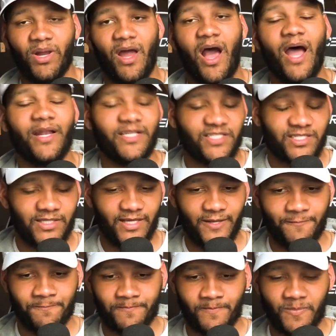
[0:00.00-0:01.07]
But
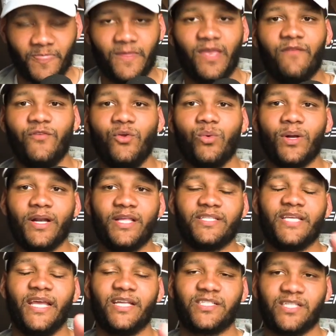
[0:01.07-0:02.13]
honestly, if you were going
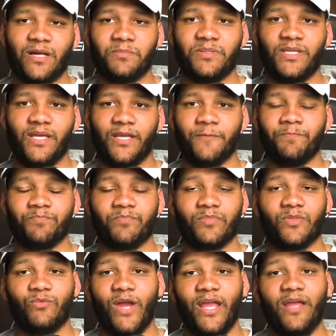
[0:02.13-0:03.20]
to take something,
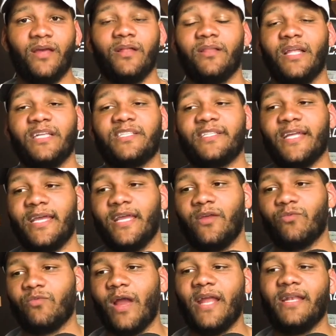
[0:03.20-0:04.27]
right, let's
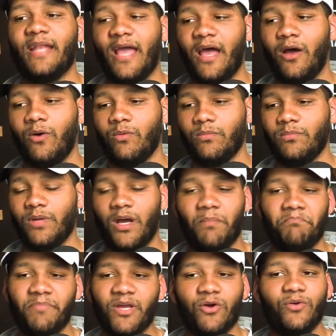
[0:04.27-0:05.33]
say right now,
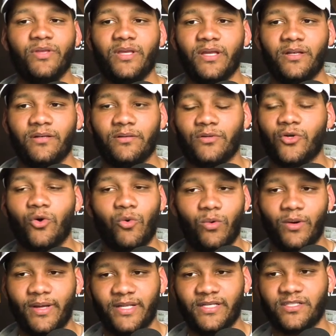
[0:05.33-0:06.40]
a million
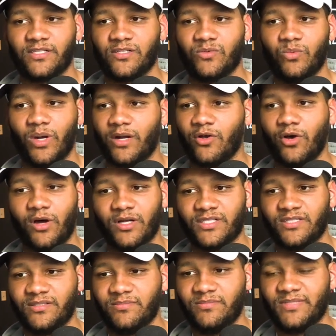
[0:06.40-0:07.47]
coins, what
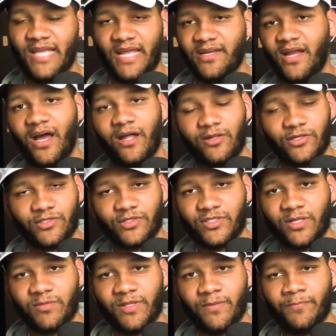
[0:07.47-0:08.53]
cost ten dollars
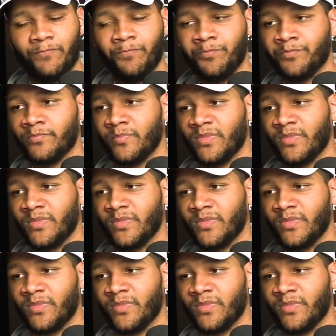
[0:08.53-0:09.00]
or something.